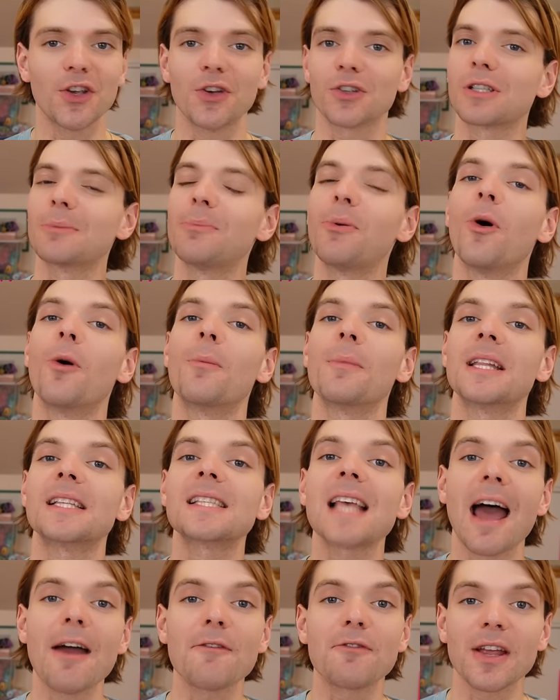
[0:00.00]
Your support
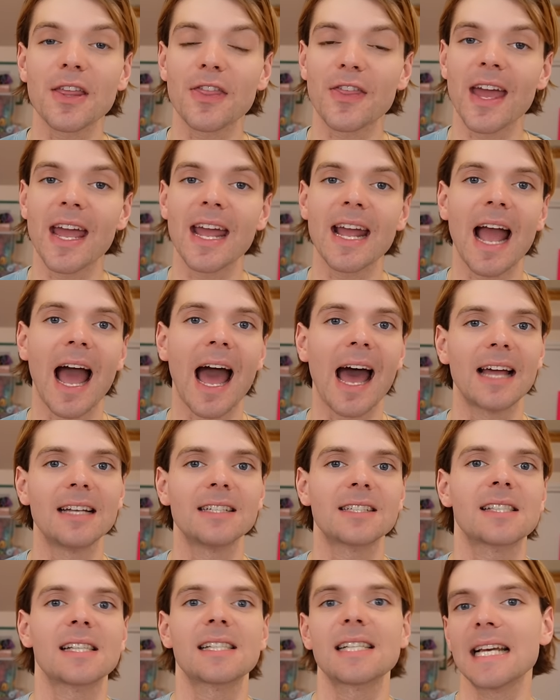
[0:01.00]
means everything,
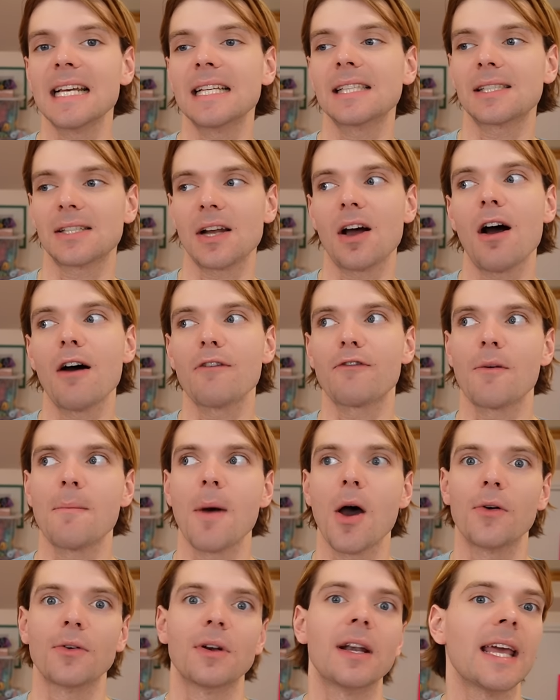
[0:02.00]
and the tiers start from
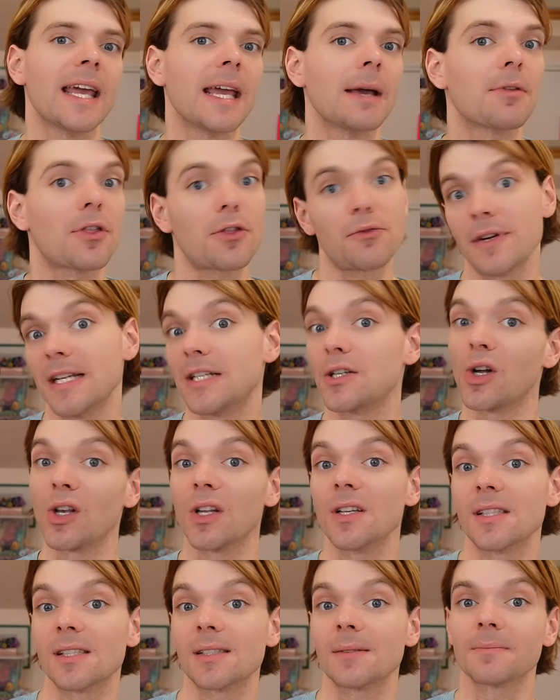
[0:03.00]
only three
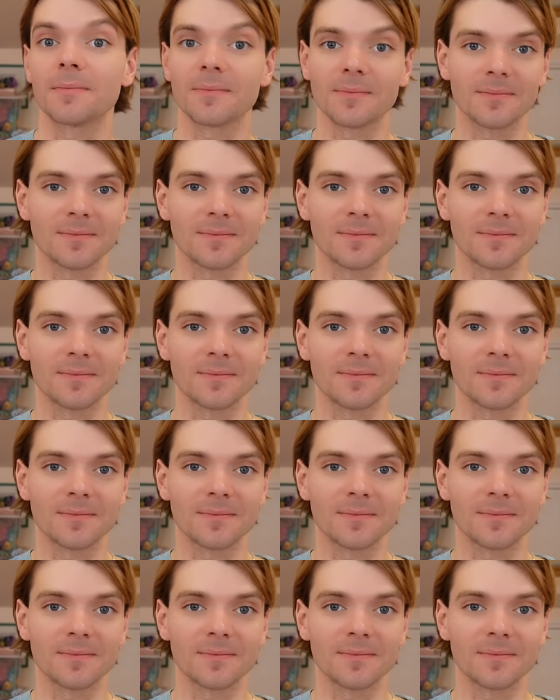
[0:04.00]
dollars.